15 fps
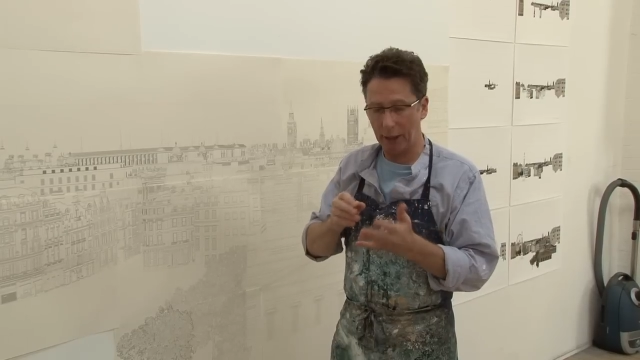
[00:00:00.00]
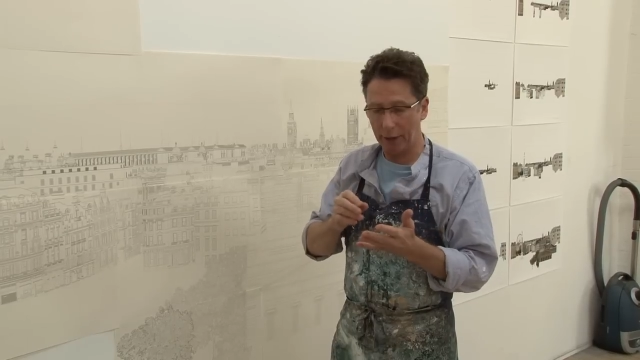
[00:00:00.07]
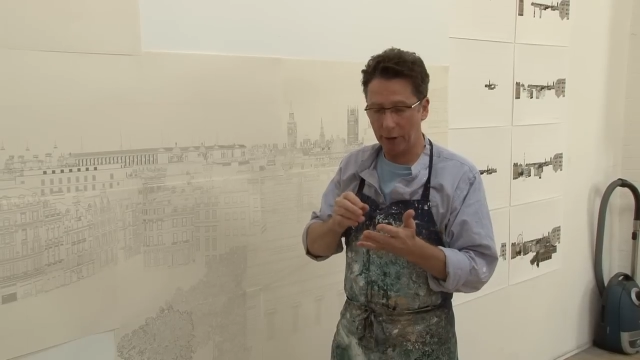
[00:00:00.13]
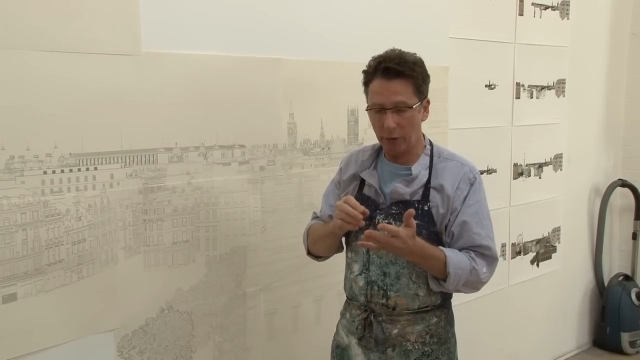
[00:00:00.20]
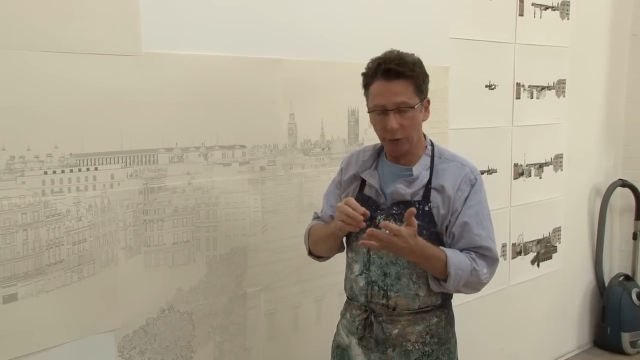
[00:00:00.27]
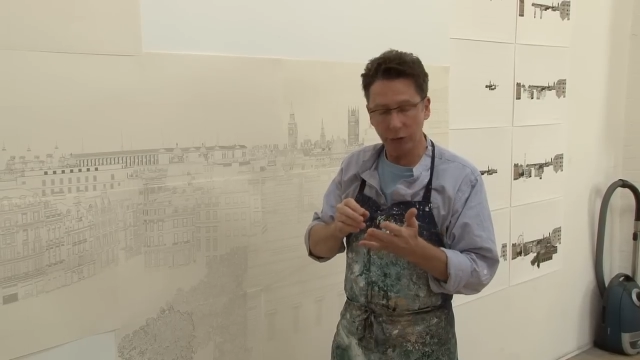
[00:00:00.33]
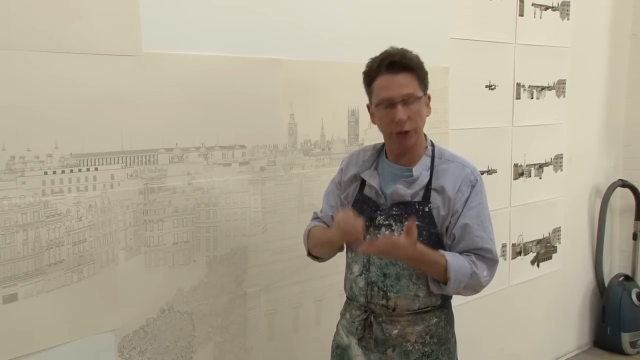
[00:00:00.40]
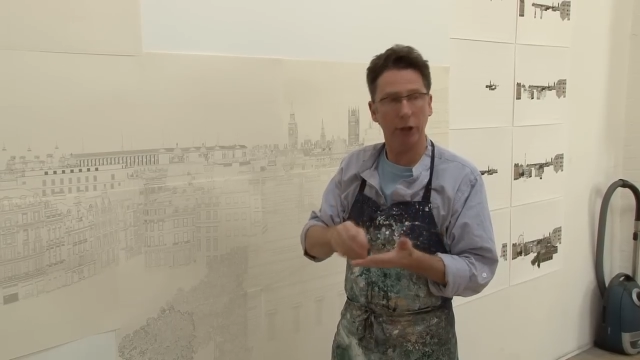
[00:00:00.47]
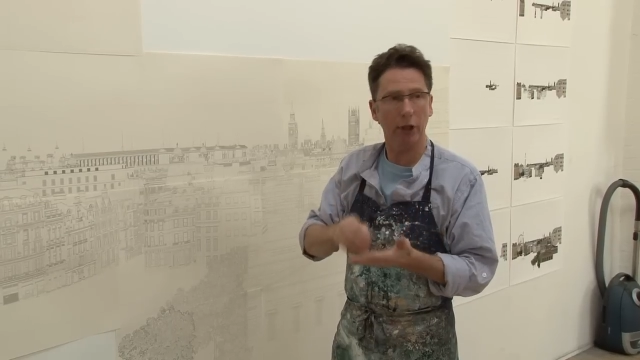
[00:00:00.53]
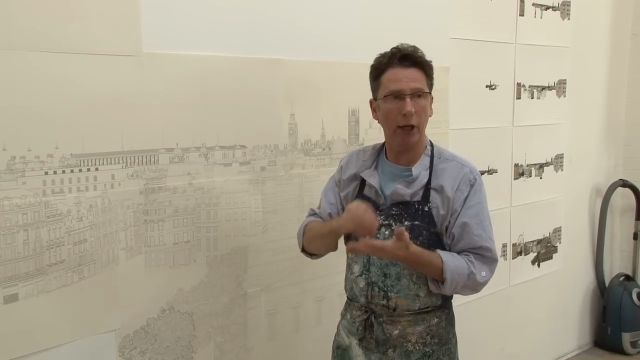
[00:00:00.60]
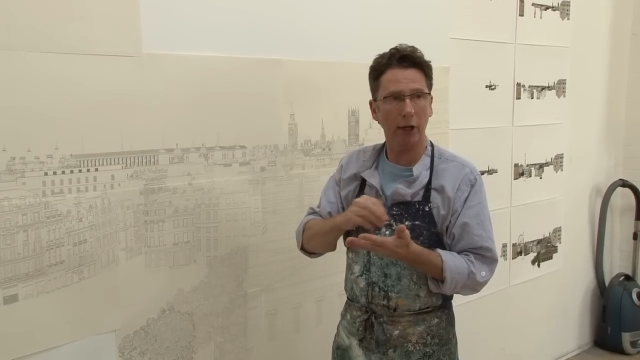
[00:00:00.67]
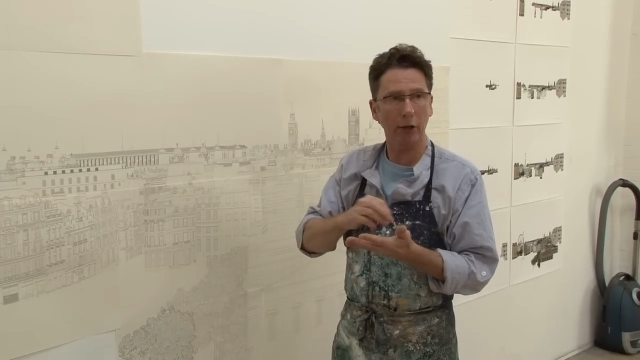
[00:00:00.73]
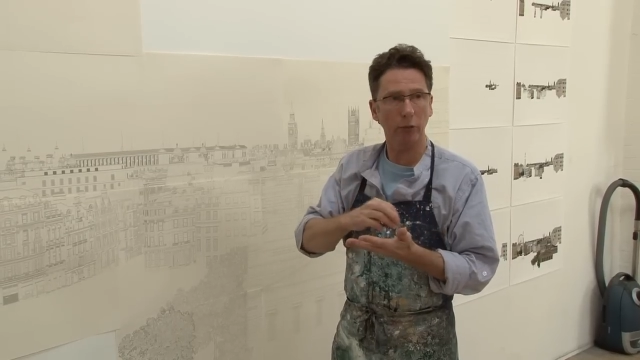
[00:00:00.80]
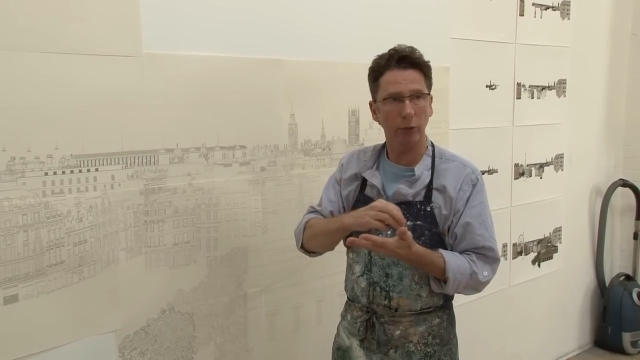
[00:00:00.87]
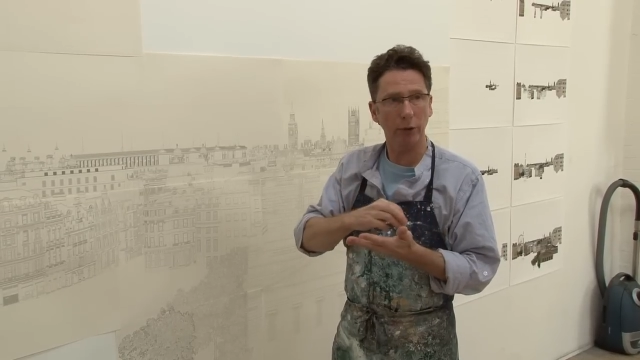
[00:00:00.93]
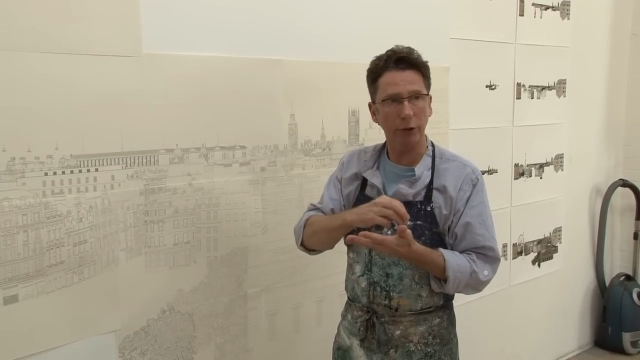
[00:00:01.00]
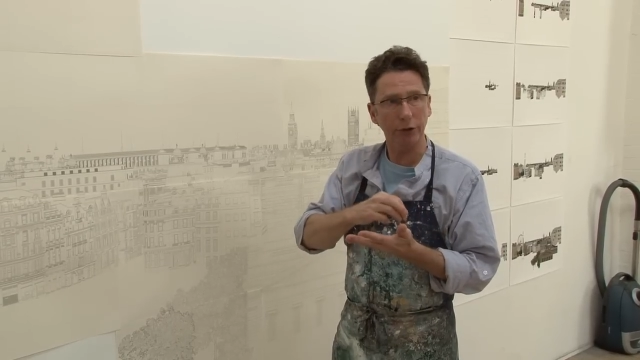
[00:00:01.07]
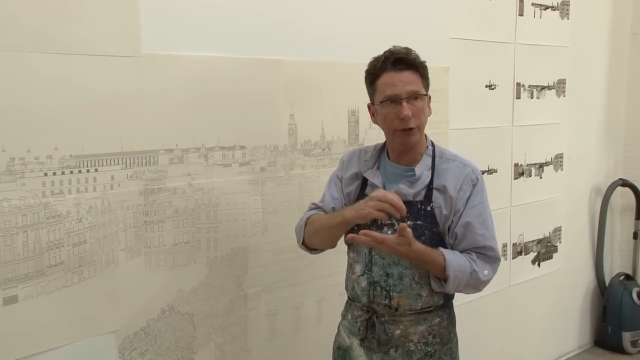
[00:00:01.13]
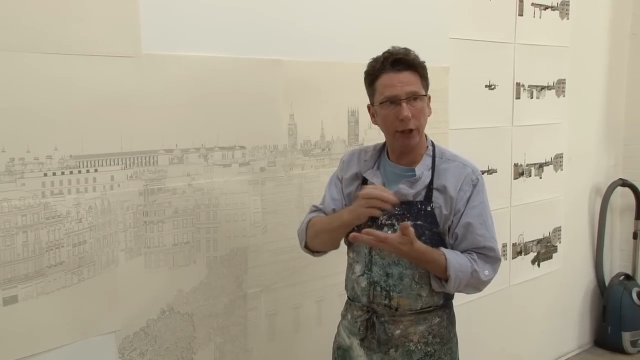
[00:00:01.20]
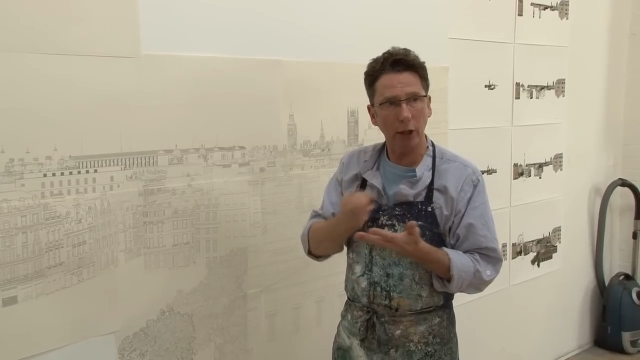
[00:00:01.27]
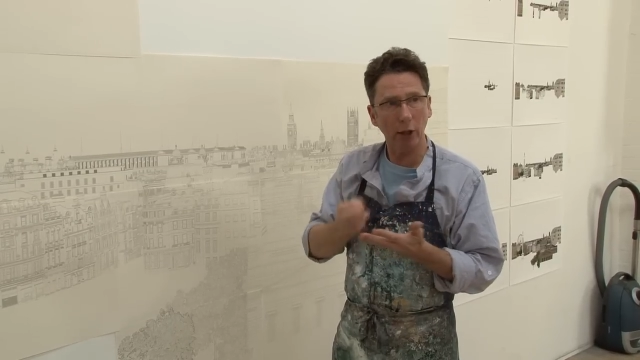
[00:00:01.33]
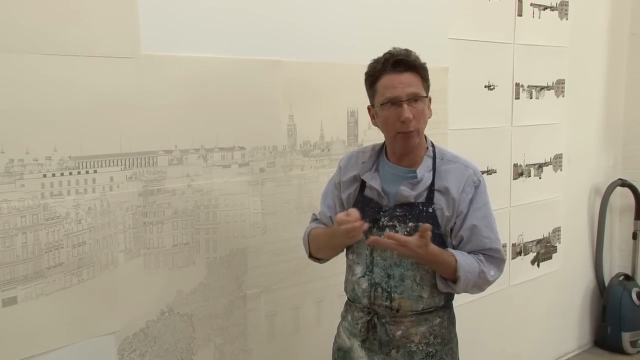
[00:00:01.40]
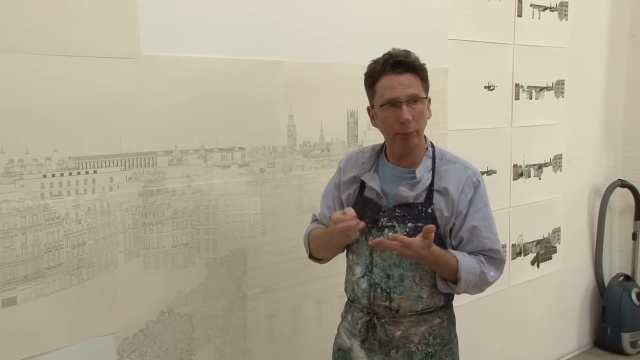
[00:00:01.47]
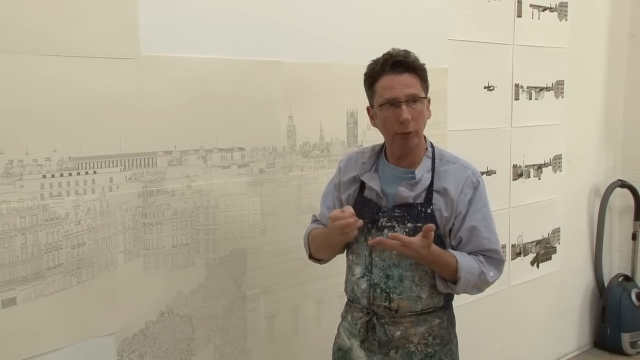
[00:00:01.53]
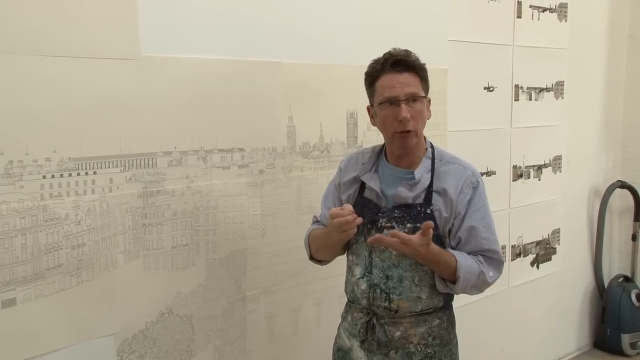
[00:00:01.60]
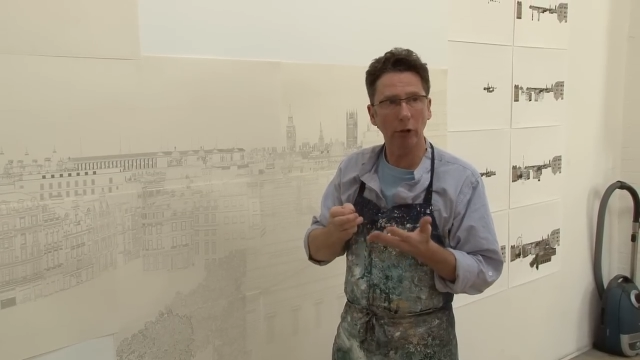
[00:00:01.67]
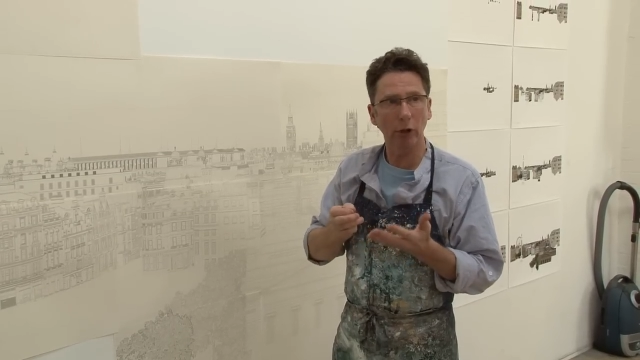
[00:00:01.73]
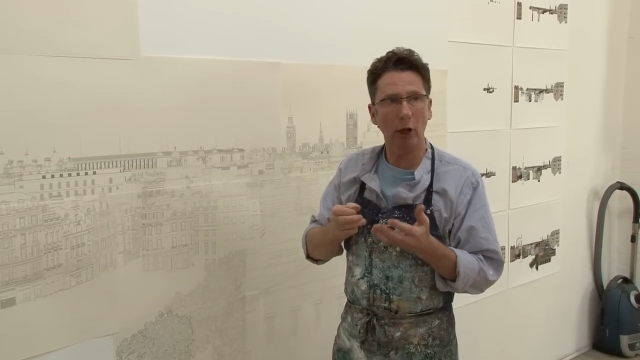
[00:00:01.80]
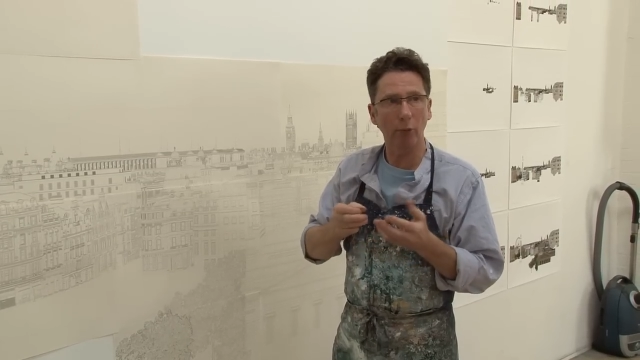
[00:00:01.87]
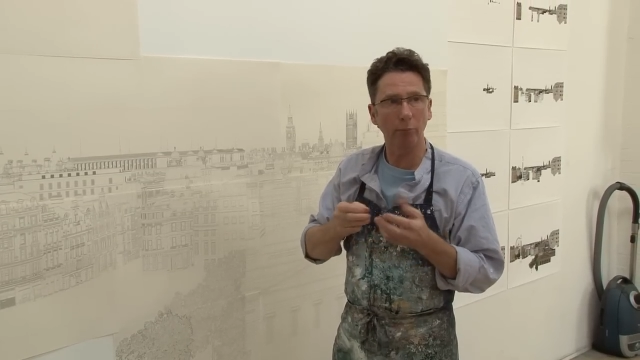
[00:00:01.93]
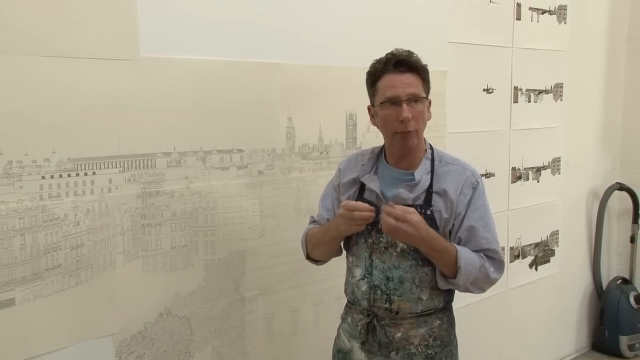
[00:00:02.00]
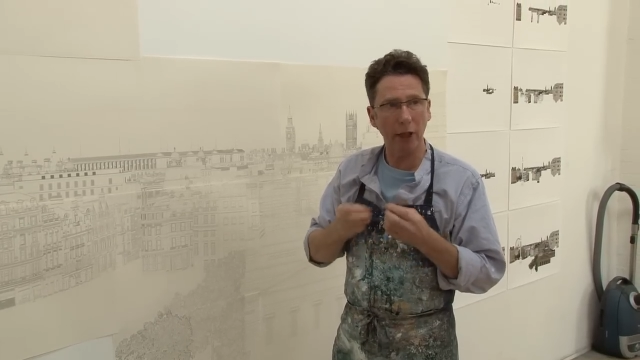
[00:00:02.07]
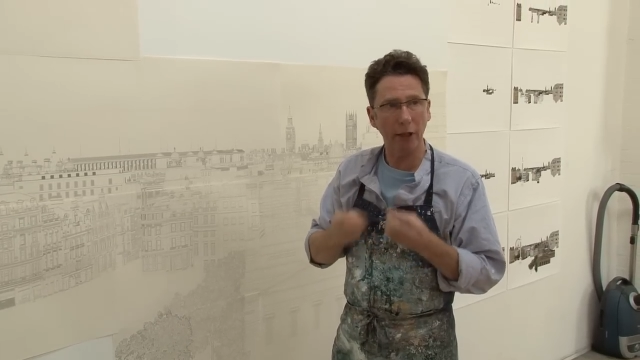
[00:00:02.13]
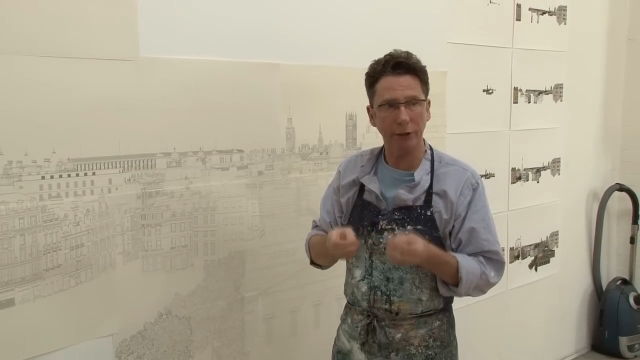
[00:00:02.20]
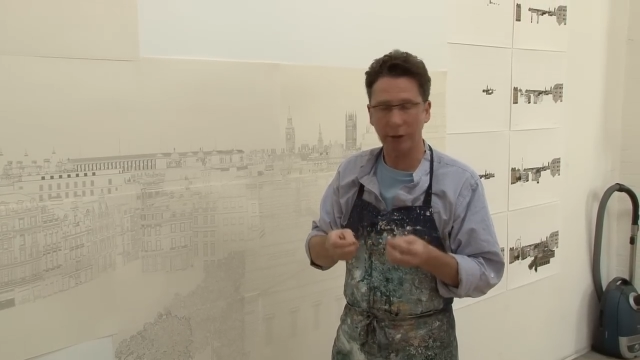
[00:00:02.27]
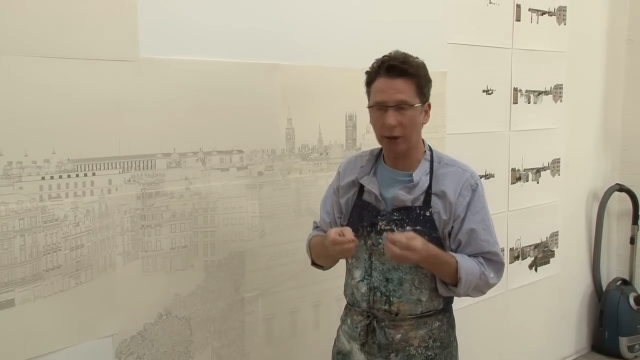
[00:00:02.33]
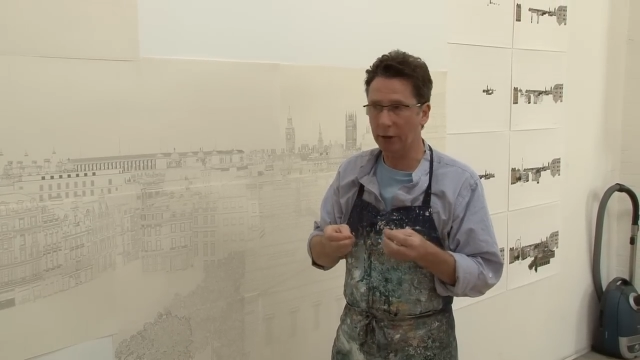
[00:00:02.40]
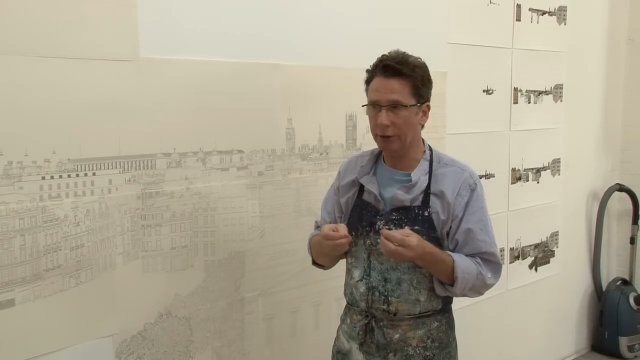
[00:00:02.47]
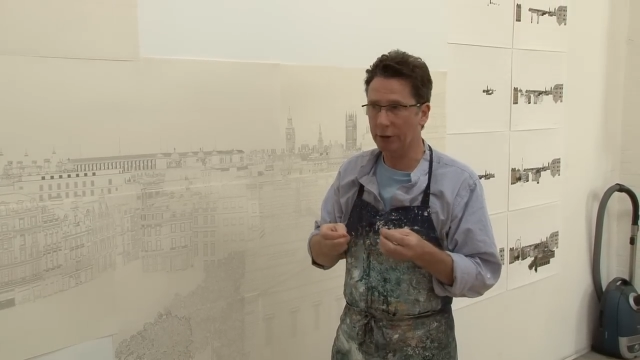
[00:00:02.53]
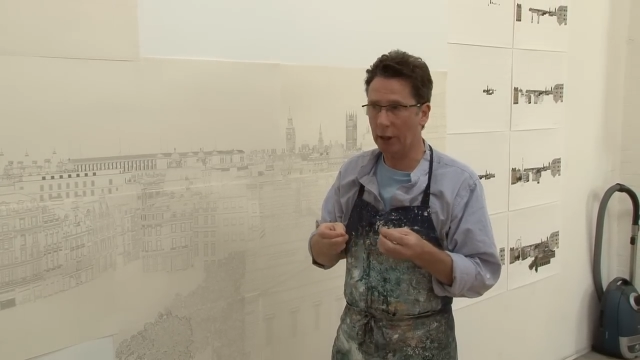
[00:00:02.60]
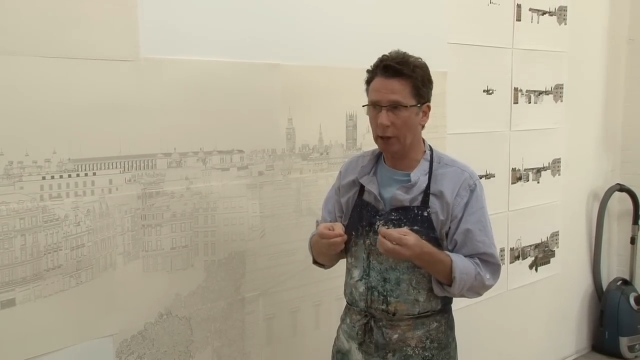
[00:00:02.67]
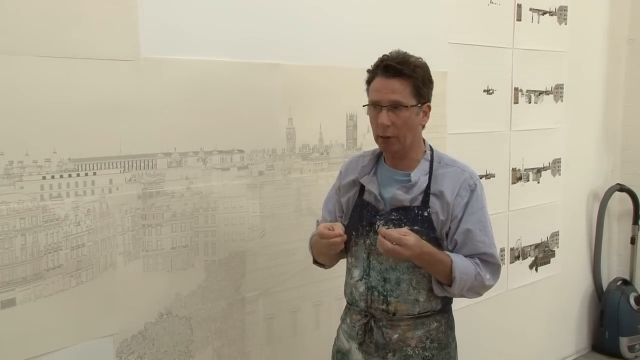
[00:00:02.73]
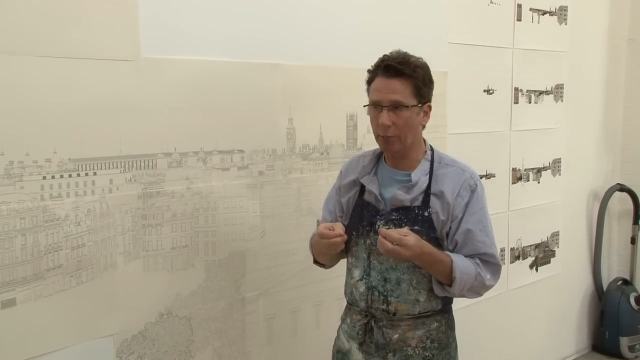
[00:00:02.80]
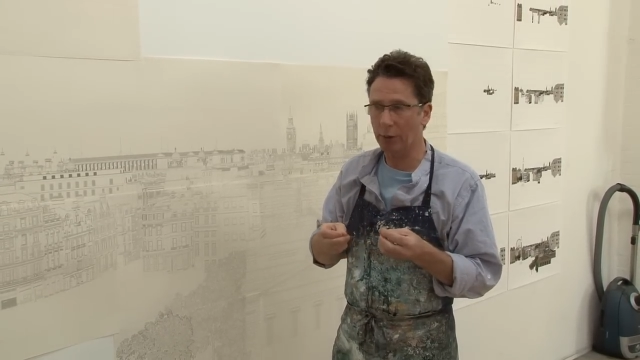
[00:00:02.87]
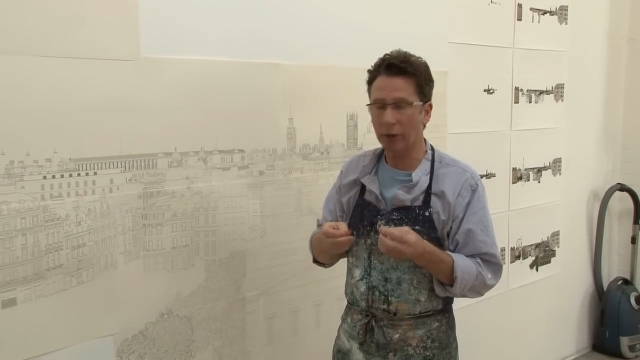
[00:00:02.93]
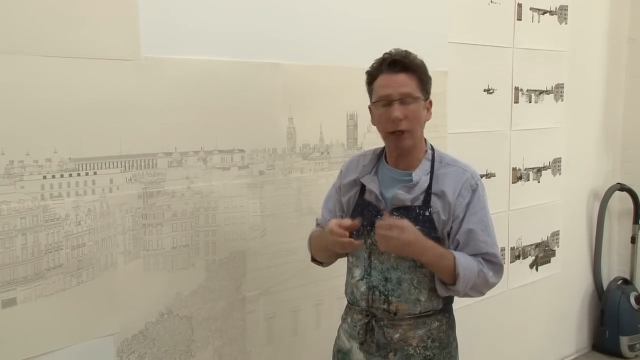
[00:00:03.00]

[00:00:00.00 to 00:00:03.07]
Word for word: I used to cut with a scalpel and masking tape.